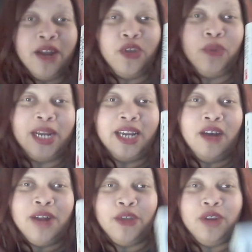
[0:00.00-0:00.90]
window,
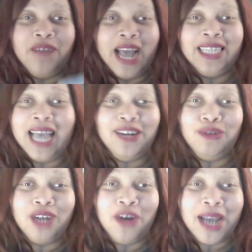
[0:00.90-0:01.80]
another device. I don't
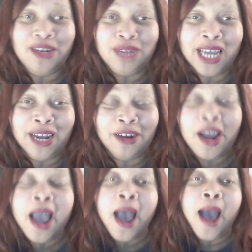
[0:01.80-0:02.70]
know. I don't care.
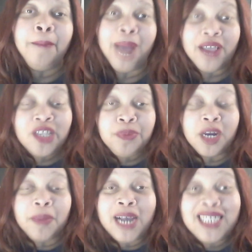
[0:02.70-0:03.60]
Buy this
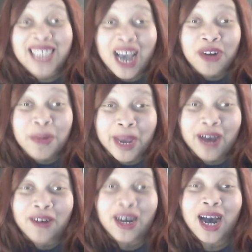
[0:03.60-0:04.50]
book because it's out and
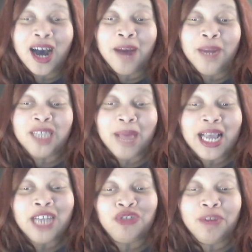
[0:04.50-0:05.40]
about. Um, it's Black
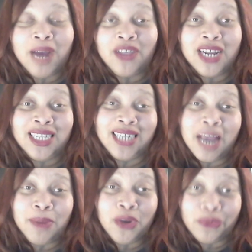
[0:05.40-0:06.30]
History Month and it's a
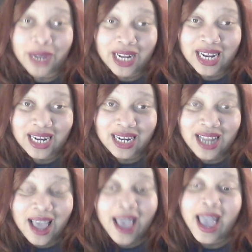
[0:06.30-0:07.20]
damn good reading.
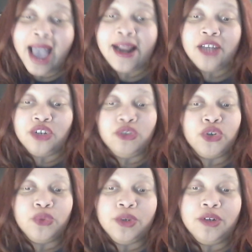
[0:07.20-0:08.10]
And as
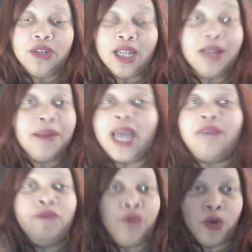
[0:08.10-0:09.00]
usual, like
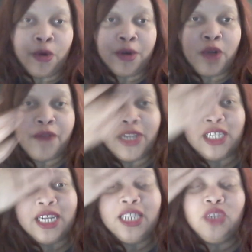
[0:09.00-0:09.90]
for horror noir, for
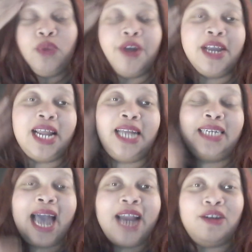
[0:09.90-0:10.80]
instance, we're getting
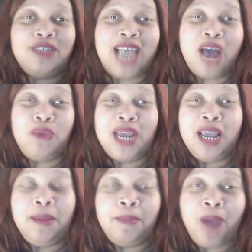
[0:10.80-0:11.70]
titles that
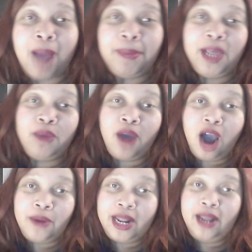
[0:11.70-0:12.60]
we probably were
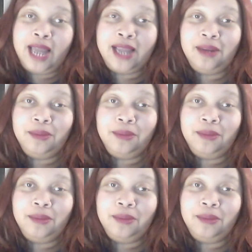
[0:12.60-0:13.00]
already like